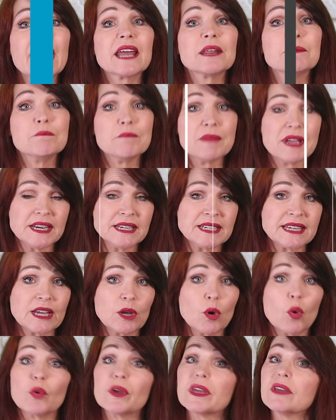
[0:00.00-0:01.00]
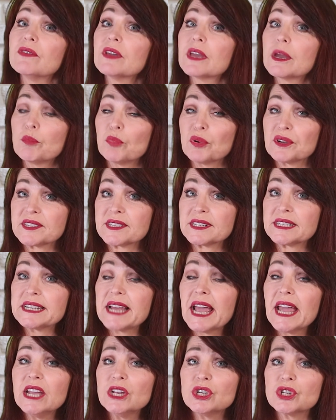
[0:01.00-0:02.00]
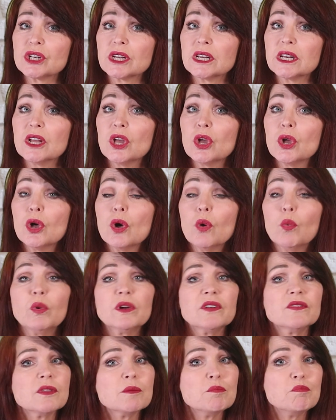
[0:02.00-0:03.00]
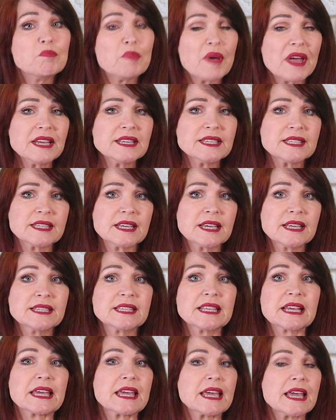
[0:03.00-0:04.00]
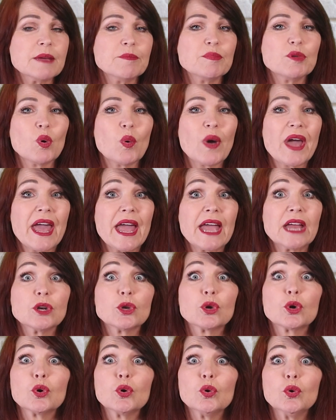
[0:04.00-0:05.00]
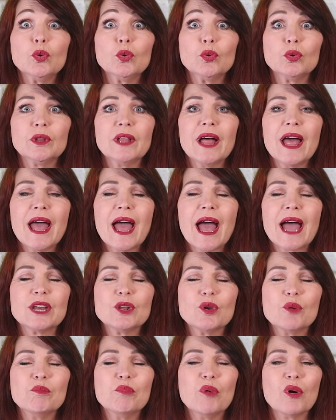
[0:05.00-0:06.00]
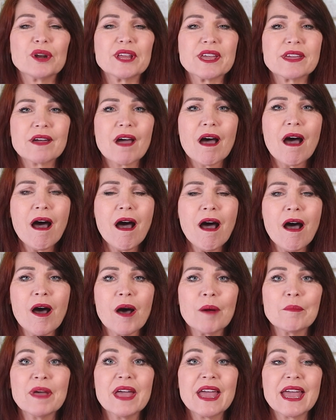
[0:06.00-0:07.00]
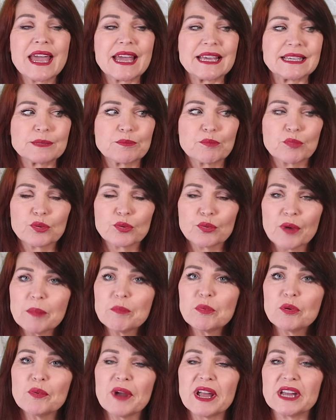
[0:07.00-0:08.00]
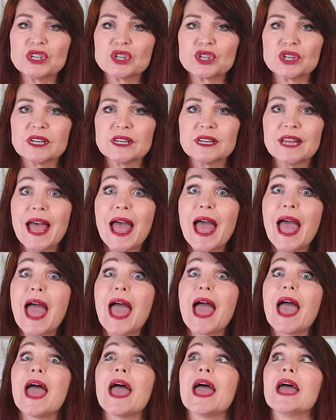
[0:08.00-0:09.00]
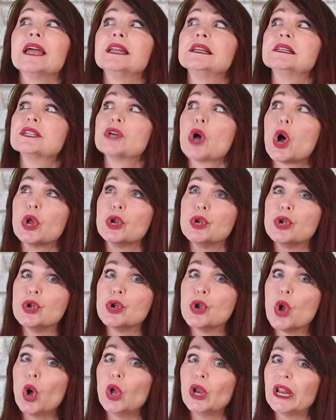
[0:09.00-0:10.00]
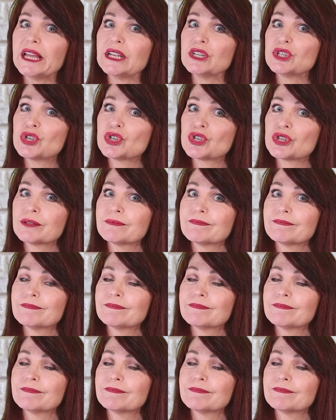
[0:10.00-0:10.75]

at a meeting or giving a presentation, one of the best things that keep your head cool and your body calm is preparation and knowledge.